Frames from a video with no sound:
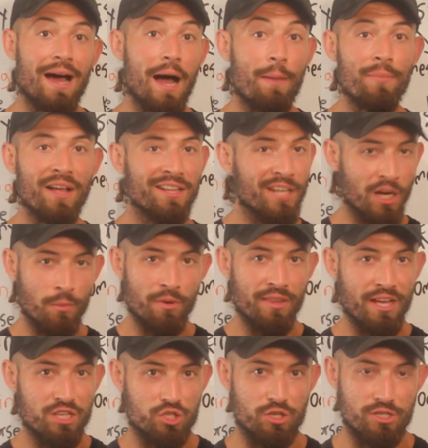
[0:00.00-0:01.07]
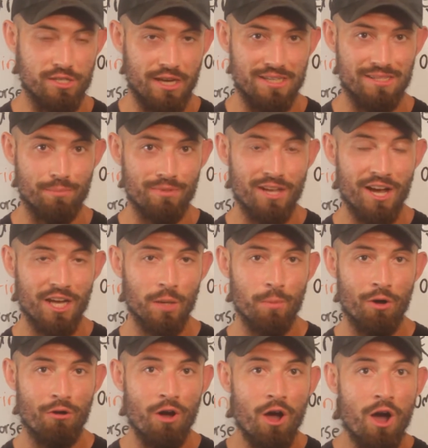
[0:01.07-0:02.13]
I'm not talking about that stress, guys. I'm talking
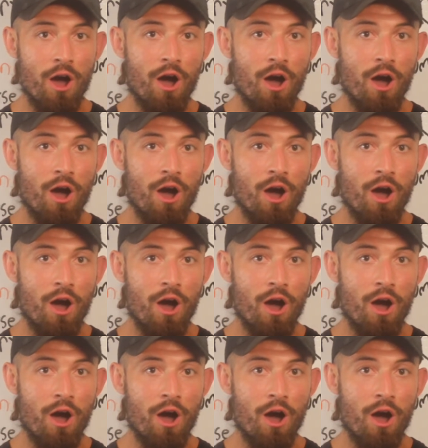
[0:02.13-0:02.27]
about